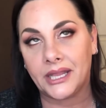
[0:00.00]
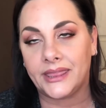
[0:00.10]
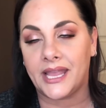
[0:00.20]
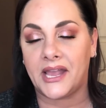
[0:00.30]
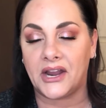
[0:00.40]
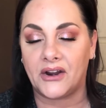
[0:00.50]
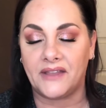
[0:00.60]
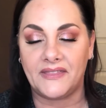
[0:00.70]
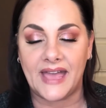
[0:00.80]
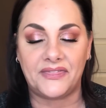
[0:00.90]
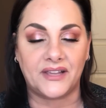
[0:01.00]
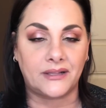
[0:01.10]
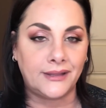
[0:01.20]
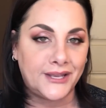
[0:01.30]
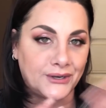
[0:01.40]
in there and that the
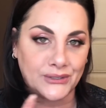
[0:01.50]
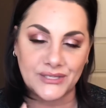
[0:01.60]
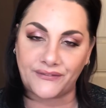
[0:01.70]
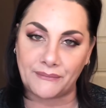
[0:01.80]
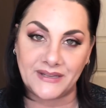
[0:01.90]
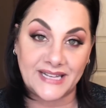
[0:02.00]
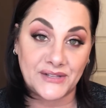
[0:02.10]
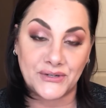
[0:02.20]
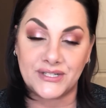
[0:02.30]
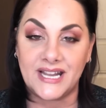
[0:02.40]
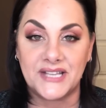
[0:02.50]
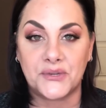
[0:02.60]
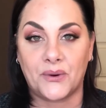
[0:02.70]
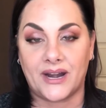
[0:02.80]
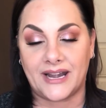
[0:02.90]
glitters from the Desert
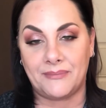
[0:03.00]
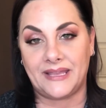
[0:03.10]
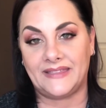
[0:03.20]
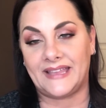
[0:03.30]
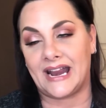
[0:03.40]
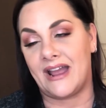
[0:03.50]
Dusk were going to be in there.